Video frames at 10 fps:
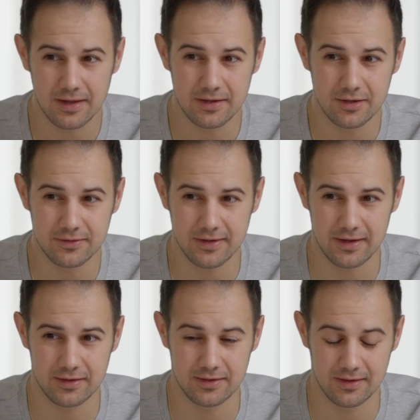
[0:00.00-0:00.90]
you could
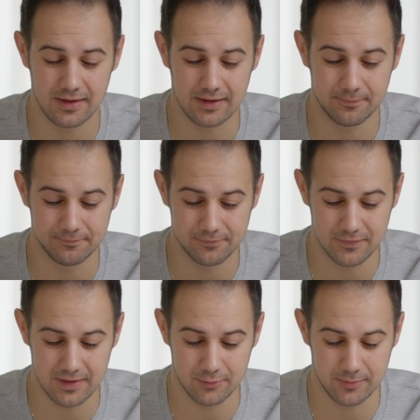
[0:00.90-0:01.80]
say like,
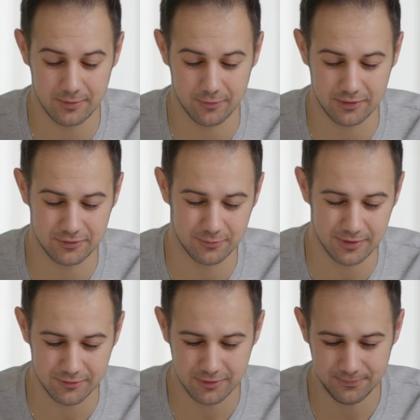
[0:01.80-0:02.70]
it would be Russian River,